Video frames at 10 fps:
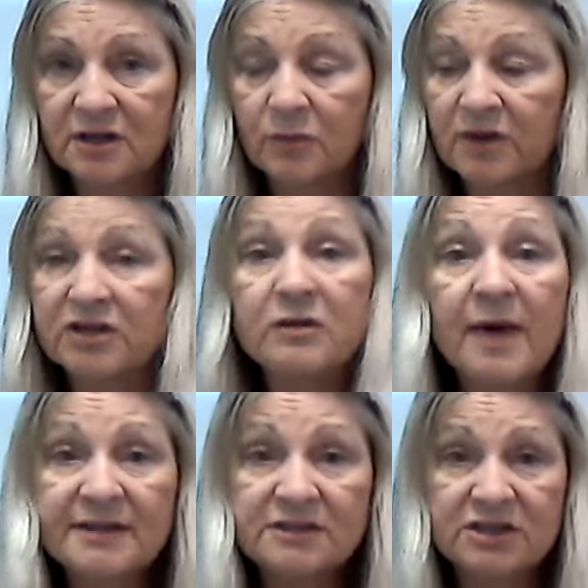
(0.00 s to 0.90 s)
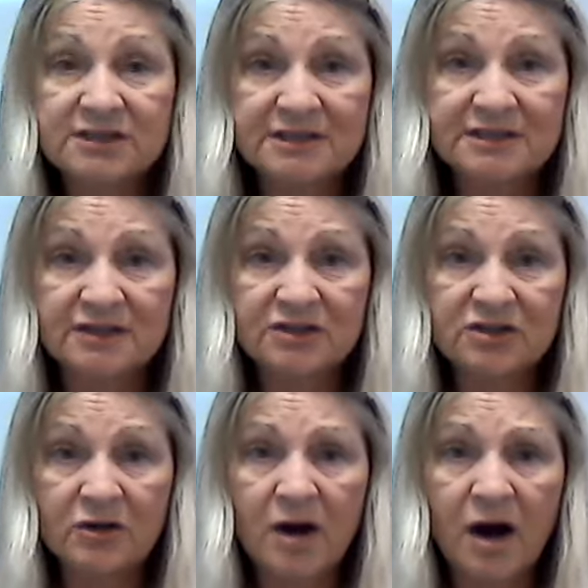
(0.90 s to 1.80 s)
When you ask Jesus into
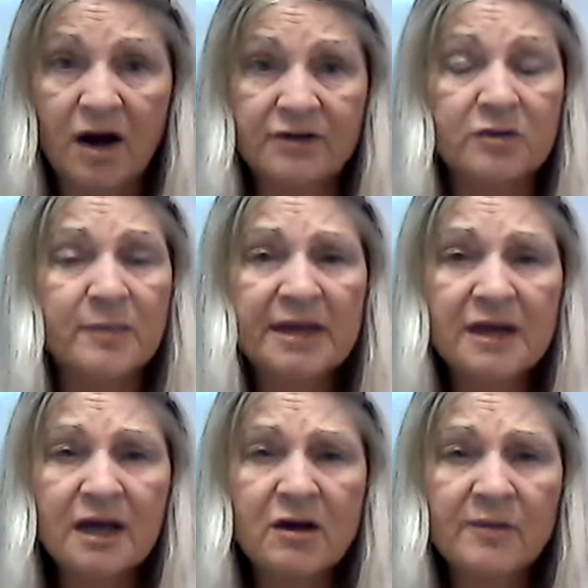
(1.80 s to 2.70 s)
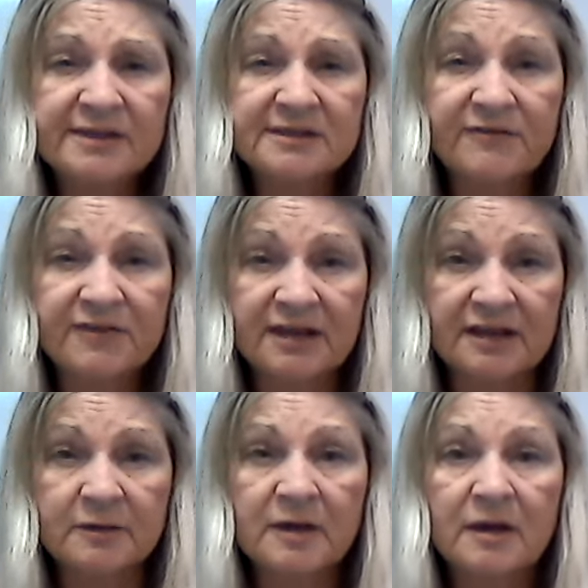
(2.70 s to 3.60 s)
your heart, you may not always feel
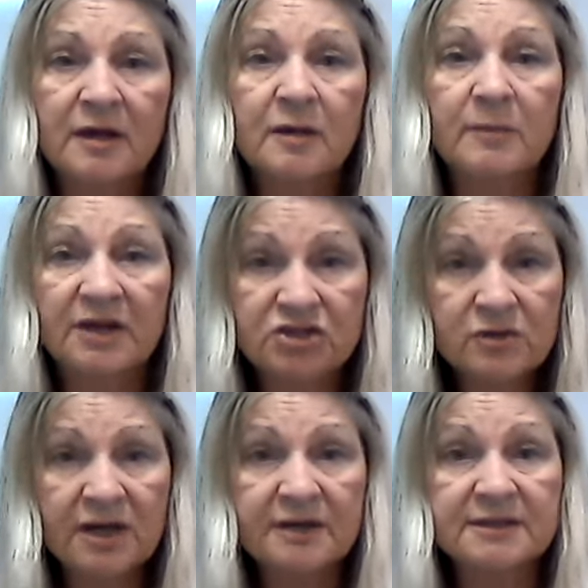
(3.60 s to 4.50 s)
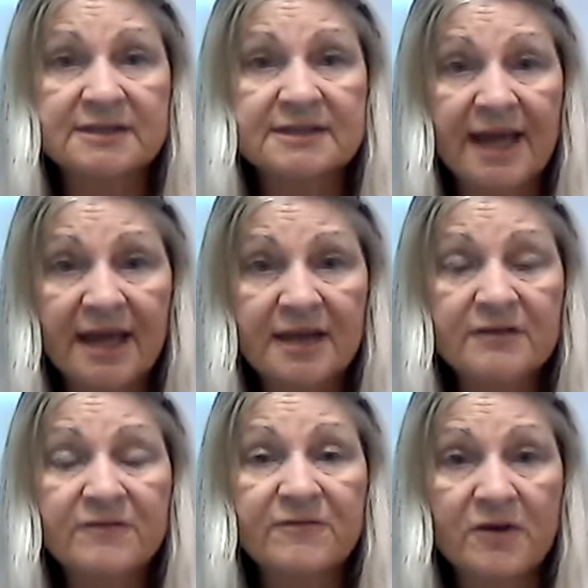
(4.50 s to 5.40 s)
it, but you can
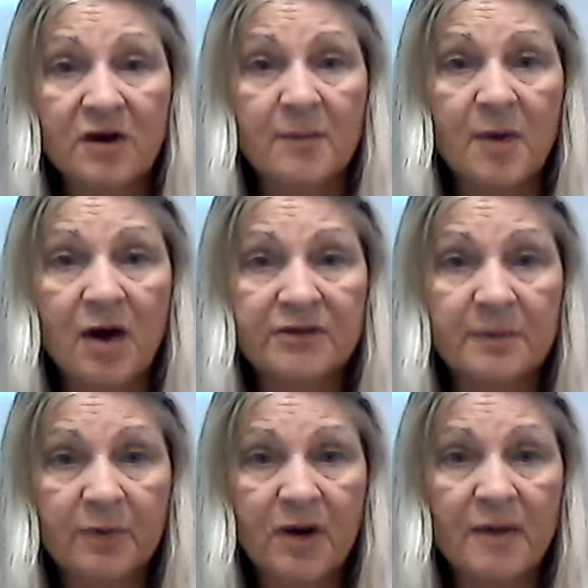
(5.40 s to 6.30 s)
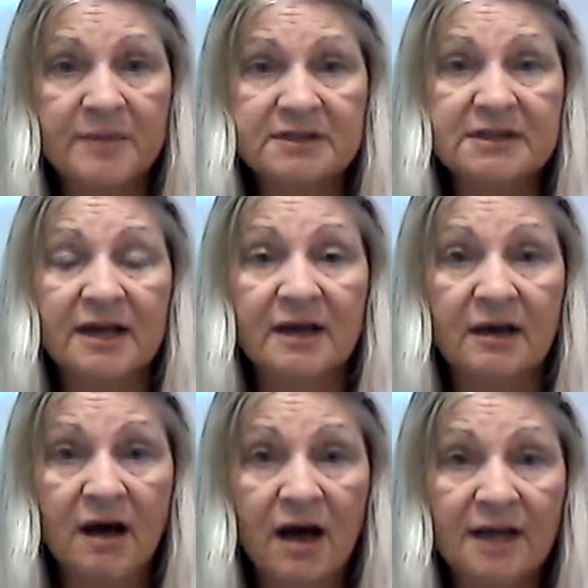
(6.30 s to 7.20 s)
stand firm on the promise that
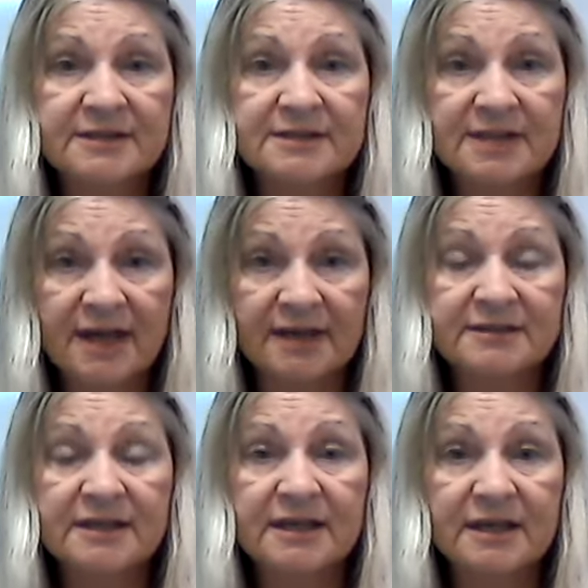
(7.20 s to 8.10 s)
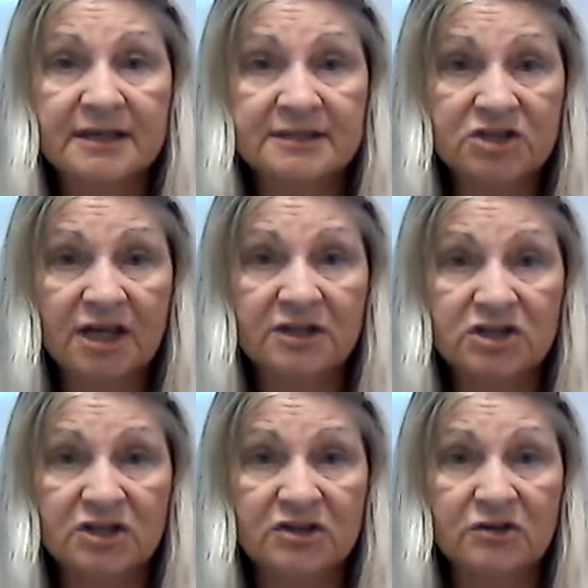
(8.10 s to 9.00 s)
God says He is
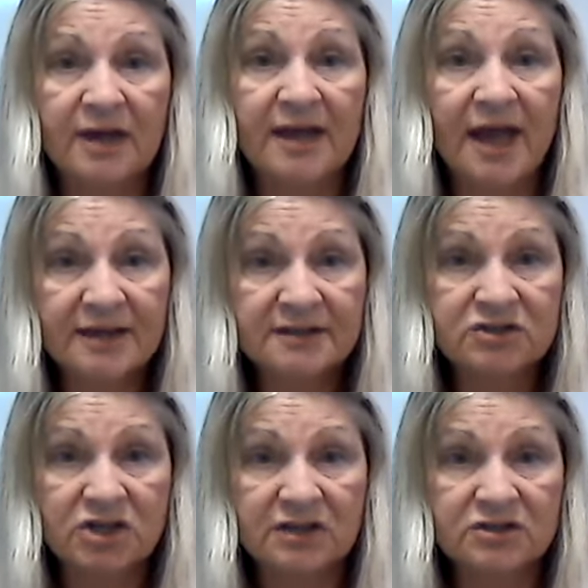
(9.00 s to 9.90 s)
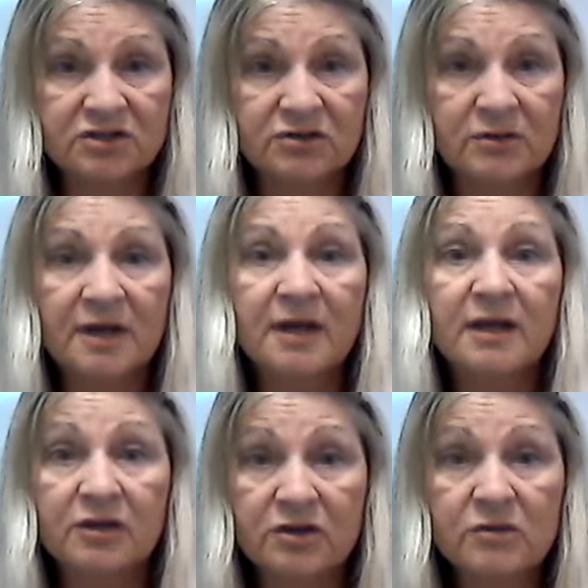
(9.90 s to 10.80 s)
changing you and has changed you.
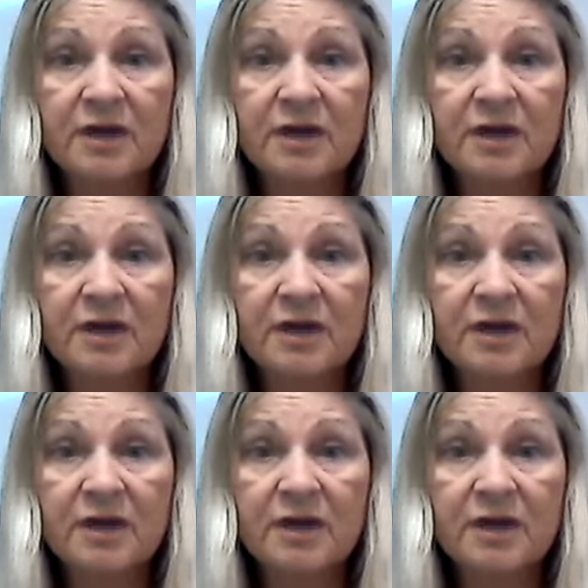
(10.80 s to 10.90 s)
You